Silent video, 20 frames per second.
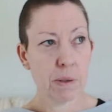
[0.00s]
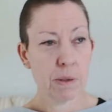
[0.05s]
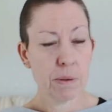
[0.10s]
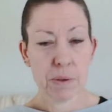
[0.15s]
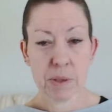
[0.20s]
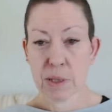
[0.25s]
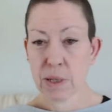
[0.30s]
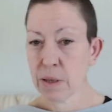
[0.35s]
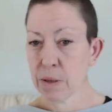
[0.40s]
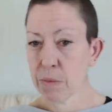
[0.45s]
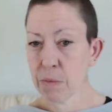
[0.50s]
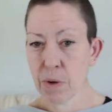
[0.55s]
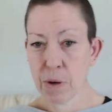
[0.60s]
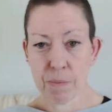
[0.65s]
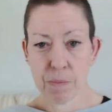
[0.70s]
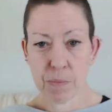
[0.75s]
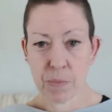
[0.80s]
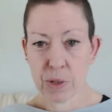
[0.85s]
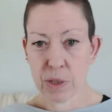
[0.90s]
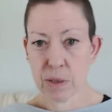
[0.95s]
There was another
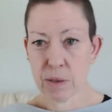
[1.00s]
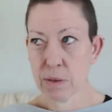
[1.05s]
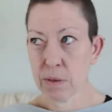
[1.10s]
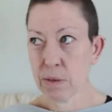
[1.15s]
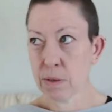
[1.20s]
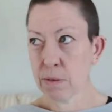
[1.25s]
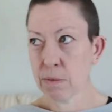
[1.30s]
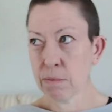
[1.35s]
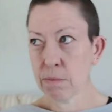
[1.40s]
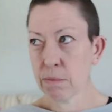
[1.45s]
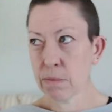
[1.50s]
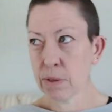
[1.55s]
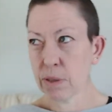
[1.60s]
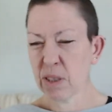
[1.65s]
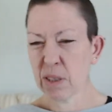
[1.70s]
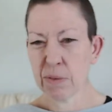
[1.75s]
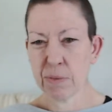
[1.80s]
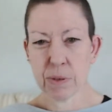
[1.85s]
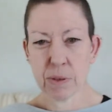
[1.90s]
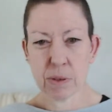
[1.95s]
one, but
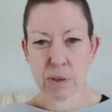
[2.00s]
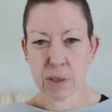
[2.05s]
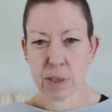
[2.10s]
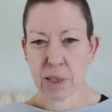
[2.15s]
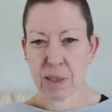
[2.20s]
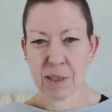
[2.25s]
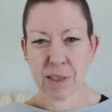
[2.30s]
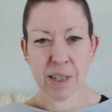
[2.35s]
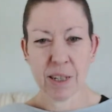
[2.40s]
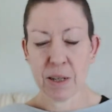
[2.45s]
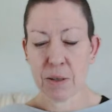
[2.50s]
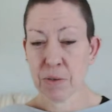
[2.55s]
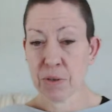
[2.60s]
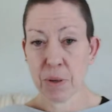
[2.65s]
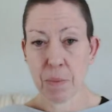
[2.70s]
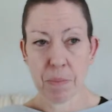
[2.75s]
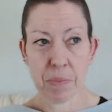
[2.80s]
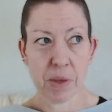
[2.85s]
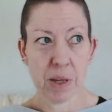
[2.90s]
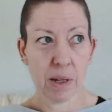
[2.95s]
Givenchy, I don't know,
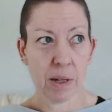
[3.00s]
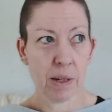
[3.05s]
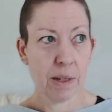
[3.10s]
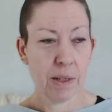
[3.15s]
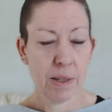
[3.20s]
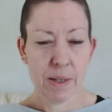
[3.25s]
something.